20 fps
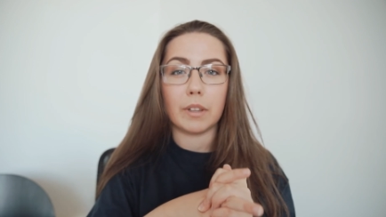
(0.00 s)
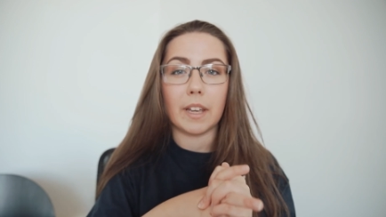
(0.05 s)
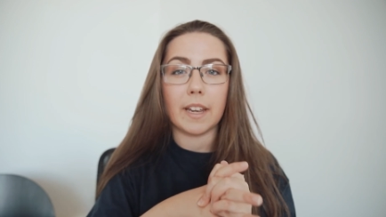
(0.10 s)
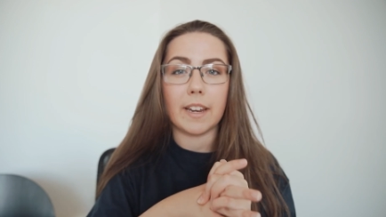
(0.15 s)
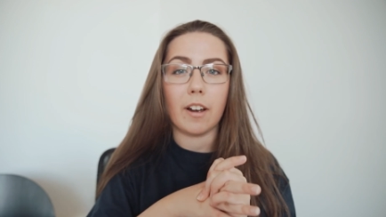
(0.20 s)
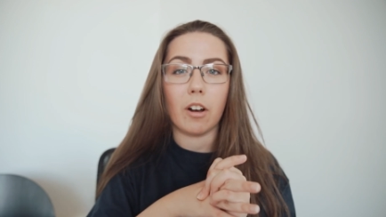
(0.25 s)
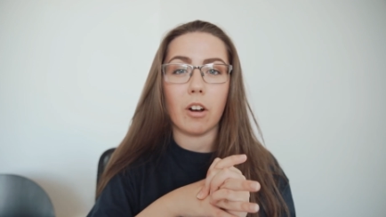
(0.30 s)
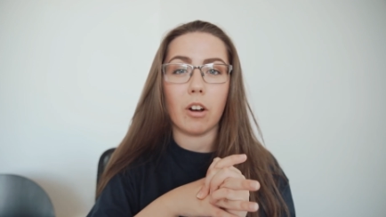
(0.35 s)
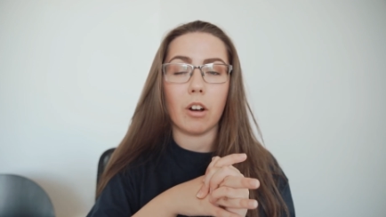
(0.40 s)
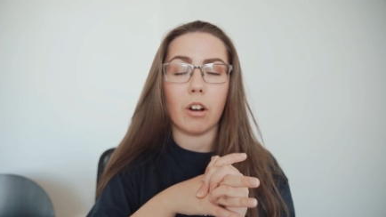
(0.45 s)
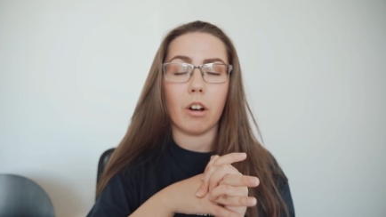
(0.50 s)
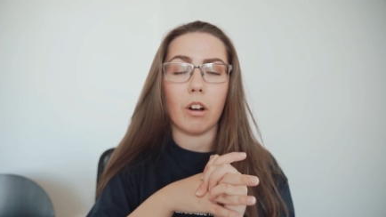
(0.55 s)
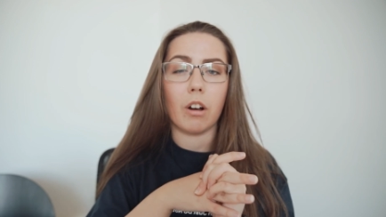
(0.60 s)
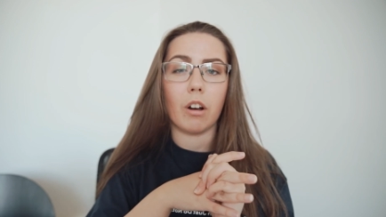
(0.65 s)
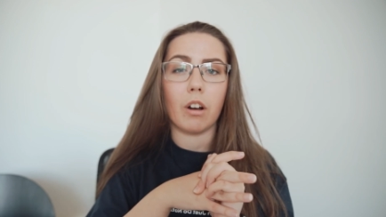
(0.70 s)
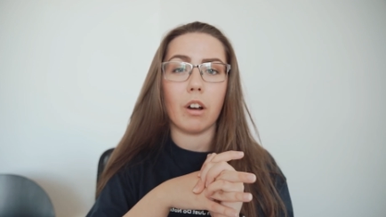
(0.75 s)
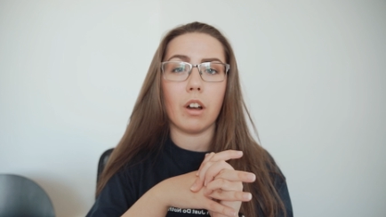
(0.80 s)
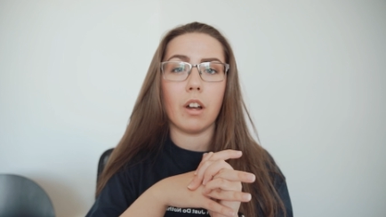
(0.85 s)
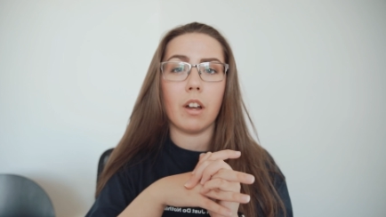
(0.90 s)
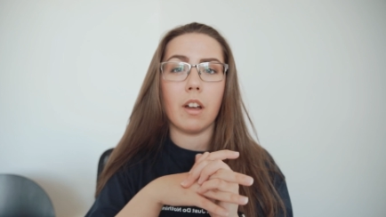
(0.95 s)
They
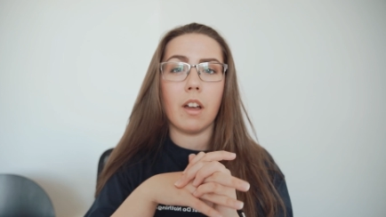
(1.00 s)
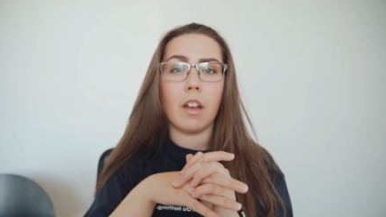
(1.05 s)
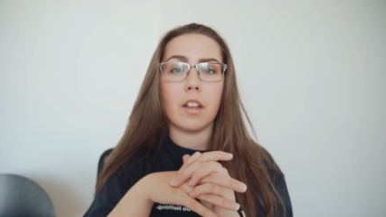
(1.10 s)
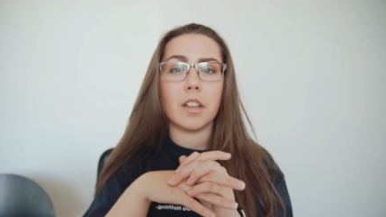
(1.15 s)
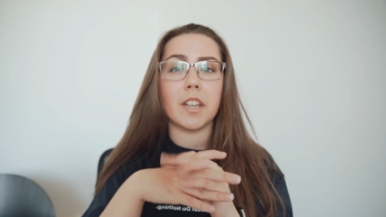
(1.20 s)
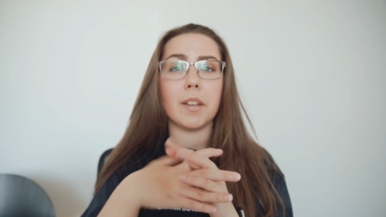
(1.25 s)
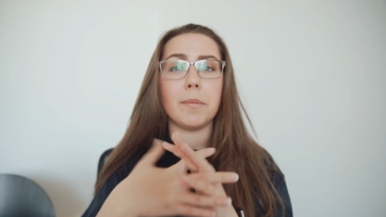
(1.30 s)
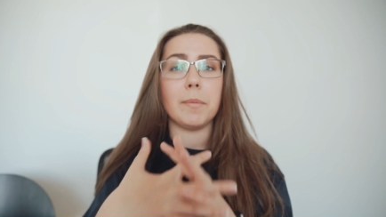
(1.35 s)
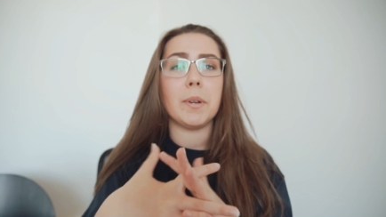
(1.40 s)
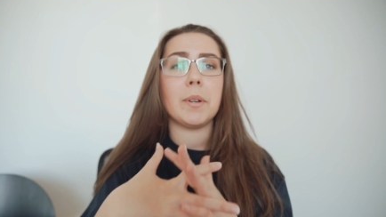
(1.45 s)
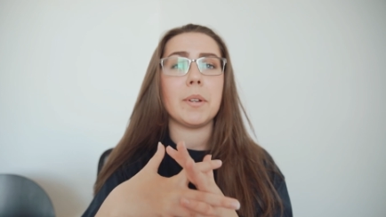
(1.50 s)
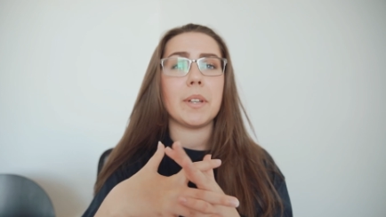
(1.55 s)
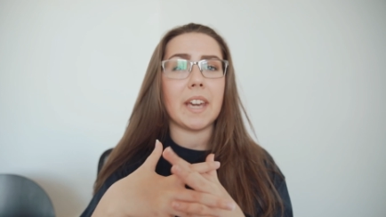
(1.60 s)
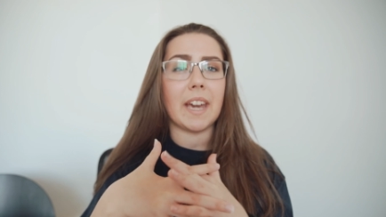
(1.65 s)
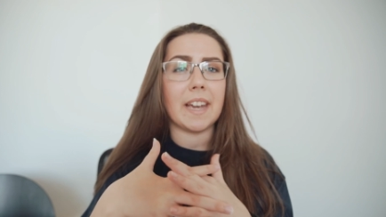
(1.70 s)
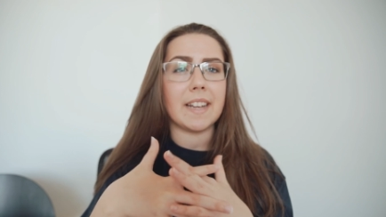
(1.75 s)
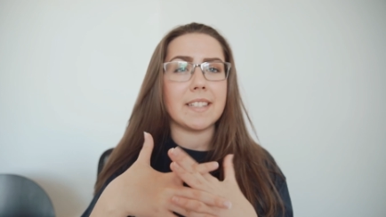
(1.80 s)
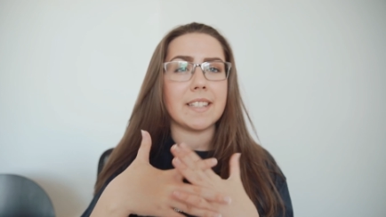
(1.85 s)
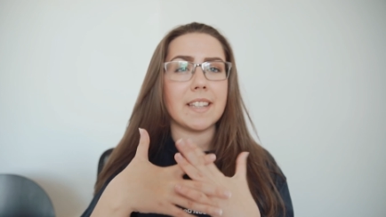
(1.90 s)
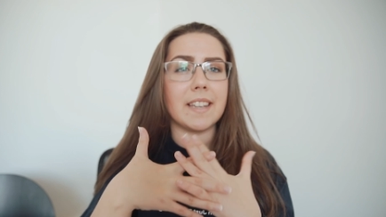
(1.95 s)
are
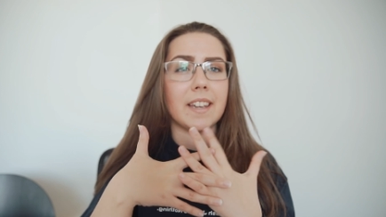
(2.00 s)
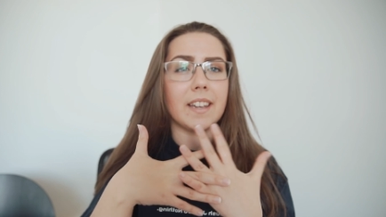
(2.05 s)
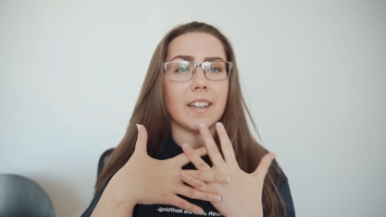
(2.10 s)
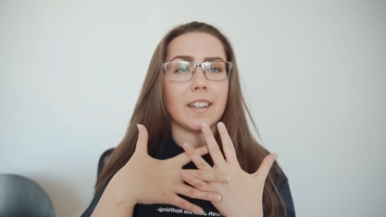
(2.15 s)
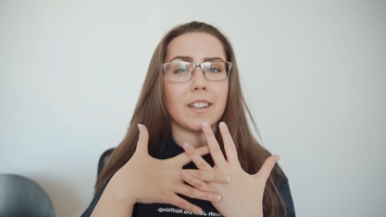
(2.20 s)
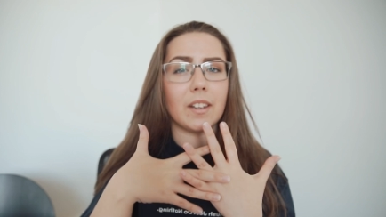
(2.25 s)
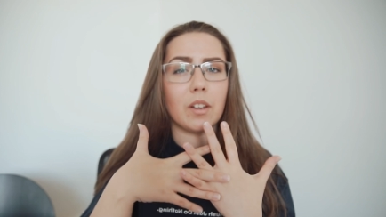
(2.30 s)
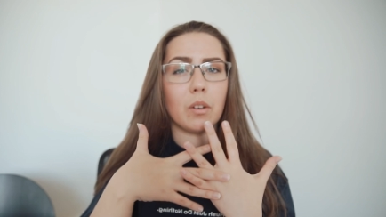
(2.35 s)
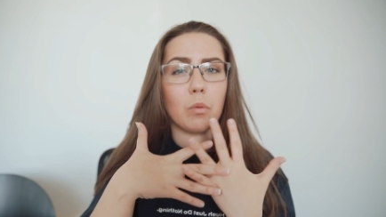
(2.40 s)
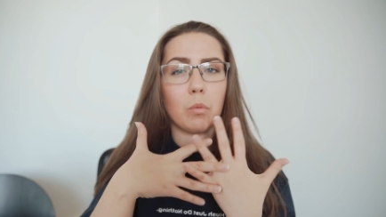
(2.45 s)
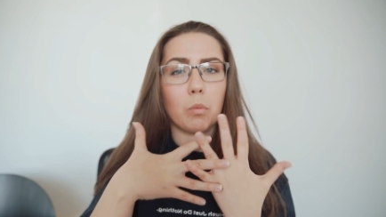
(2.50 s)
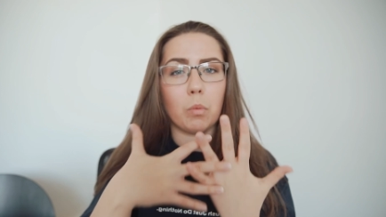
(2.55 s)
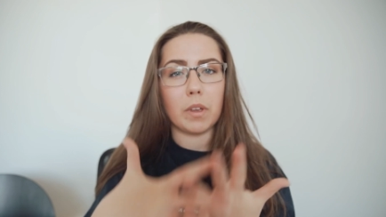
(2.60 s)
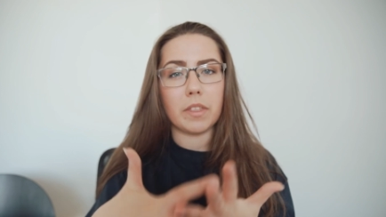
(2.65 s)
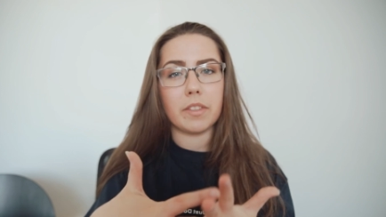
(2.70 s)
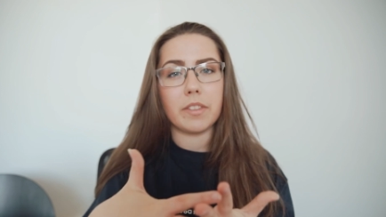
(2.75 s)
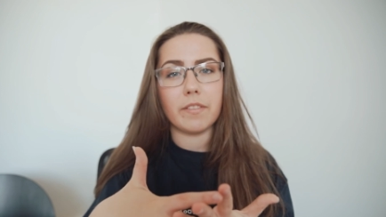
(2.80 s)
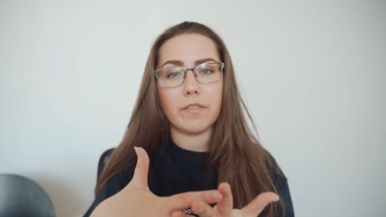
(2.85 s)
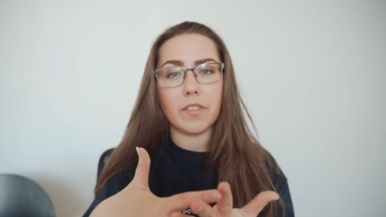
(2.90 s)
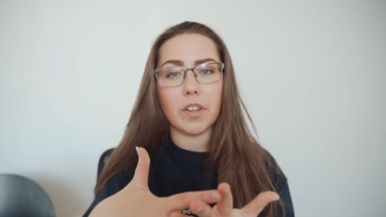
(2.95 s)
communicating
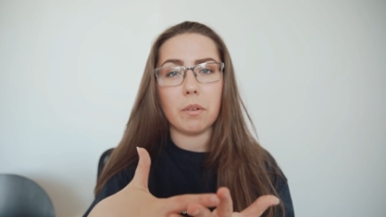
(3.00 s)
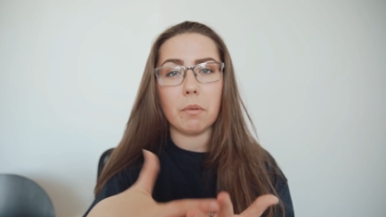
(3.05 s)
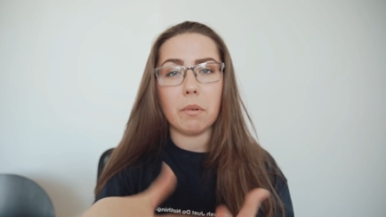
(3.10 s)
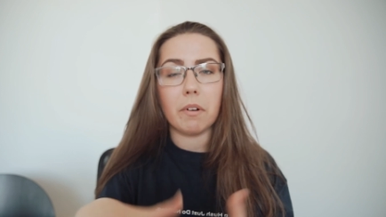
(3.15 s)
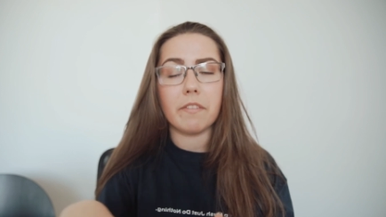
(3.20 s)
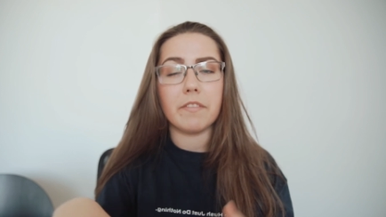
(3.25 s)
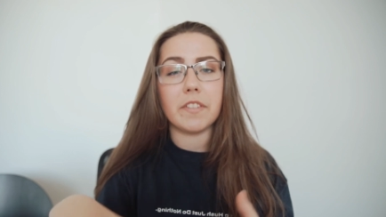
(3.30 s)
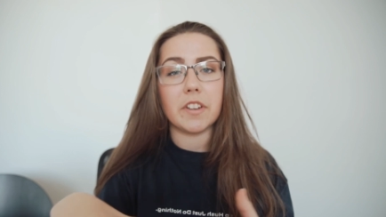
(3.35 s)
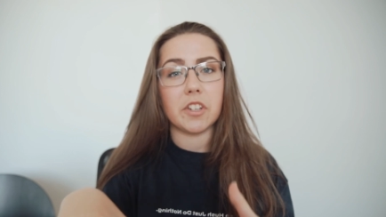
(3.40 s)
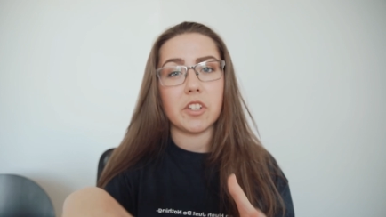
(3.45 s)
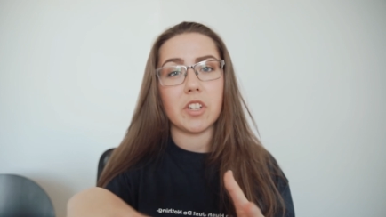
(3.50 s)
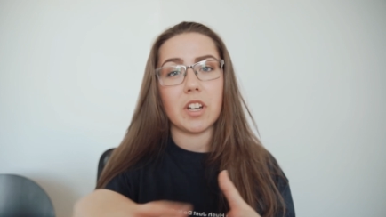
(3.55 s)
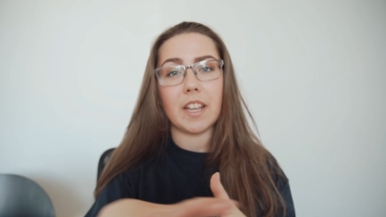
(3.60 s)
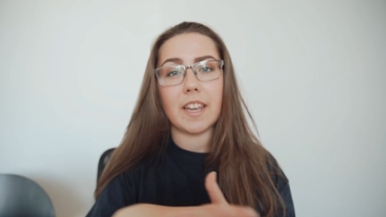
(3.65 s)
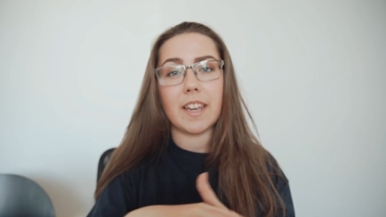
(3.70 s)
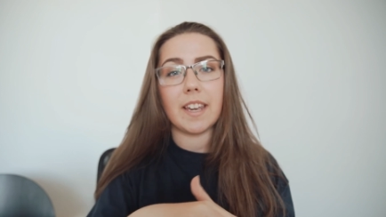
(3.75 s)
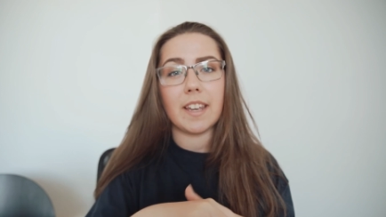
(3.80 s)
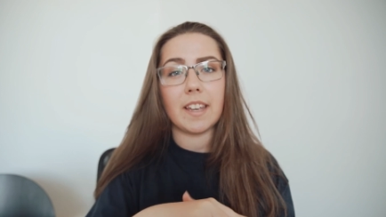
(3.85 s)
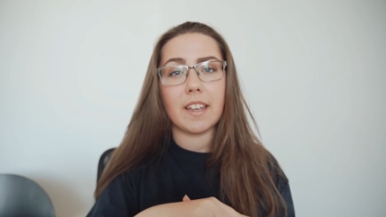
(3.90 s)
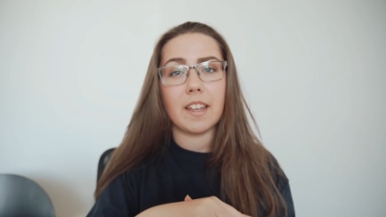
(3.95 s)
with the viewer
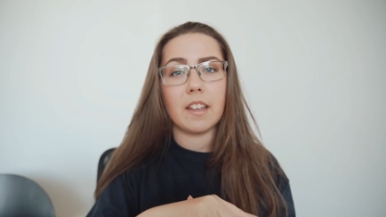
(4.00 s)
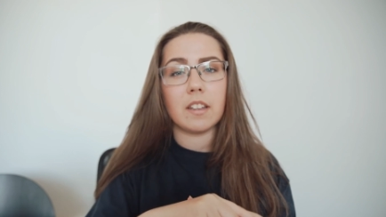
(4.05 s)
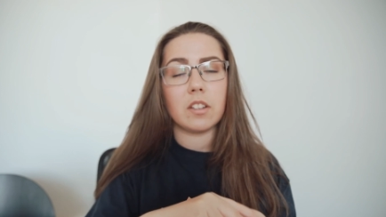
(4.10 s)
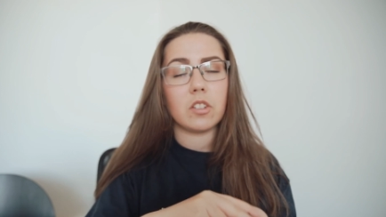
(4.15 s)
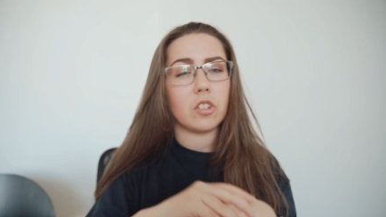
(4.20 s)
visually,